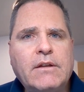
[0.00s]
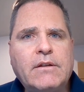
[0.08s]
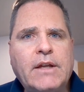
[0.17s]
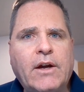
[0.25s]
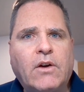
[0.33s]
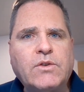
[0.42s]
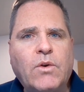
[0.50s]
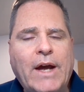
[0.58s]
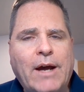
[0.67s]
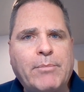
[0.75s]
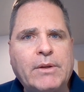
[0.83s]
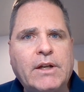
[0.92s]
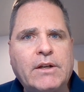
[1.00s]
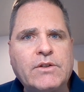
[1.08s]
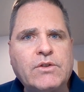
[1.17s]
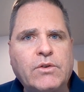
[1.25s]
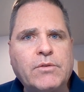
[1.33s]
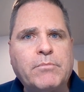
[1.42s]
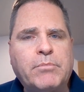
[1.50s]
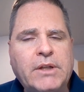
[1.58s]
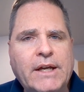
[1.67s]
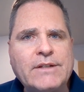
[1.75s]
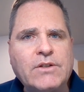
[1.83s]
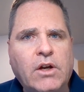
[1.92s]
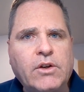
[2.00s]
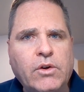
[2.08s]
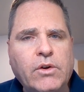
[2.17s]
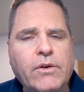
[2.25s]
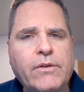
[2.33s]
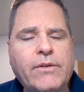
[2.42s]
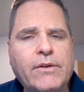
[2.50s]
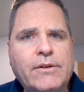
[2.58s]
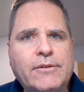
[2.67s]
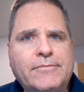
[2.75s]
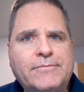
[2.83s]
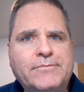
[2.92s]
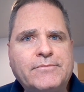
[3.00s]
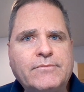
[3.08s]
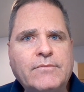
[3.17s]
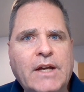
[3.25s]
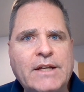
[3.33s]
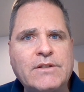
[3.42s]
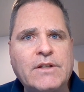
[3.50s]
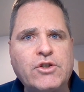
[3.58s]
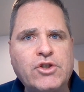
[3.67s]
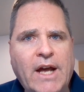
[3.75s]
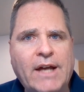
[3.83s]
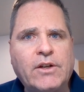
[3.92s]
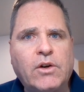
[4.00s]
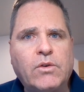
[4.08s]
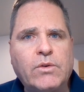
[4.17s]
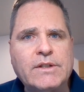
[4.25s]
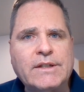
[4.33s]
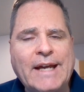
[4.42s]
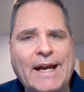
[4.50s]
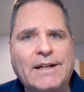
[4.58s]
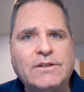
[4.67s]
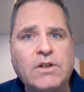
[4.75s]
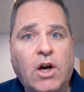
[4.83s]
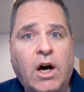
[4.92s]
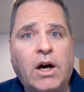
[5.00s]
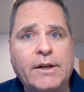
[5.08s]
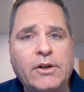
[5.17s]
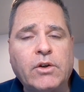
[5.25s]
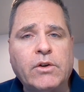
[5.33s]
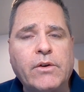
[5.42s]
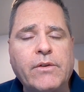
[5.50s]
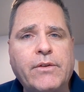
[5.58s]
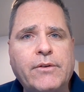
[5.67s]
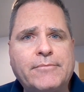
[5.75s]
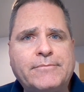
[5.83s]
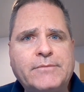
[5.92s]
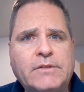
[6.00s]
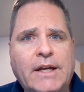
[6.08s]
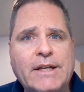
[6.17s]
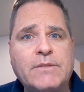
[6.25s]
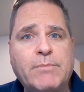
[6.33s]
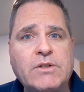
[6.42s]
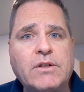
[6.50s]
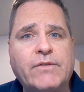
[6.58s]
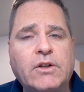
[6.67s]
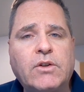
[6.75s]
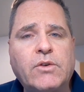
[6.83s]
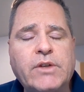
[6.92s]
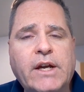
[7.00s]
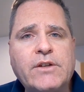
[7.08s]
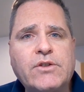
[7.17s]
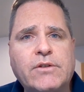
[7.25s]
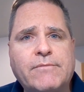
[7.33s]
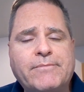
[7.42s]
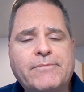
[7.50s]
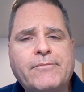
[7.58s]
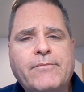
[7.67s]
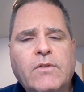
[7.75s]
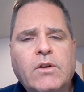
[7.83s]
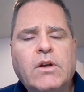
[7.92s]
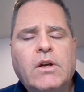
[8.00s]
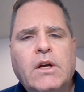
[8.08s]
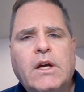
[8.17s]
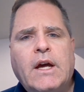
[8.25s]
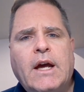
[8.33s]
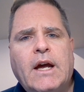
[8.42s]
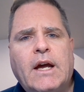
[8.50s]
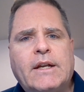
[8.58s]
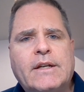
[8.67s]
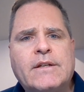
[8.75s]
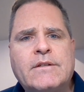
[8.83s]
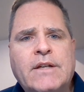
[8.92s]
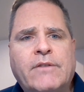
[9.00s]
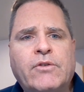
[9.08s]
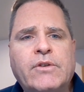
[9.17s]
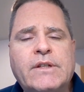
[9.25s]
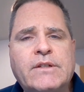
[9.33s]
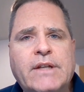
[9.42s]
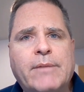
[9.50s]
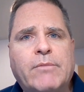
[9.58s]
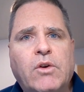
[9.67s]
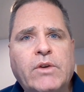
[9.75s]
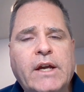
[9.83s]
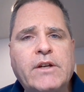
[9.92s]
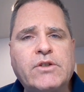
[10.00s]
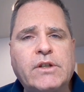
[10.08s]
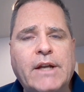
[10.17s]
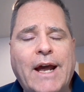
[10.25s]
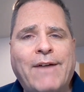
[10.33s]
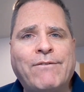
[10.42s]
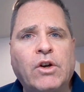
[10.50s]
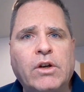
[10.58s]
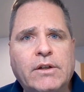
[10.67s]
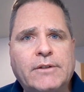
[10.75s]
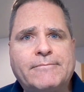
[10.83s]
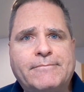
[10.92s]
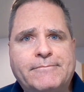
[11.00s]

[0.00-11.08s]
they also happen at a certain place on Earth, as the shadow is cast on Earth at a specific location. And it is never in the same location, ever.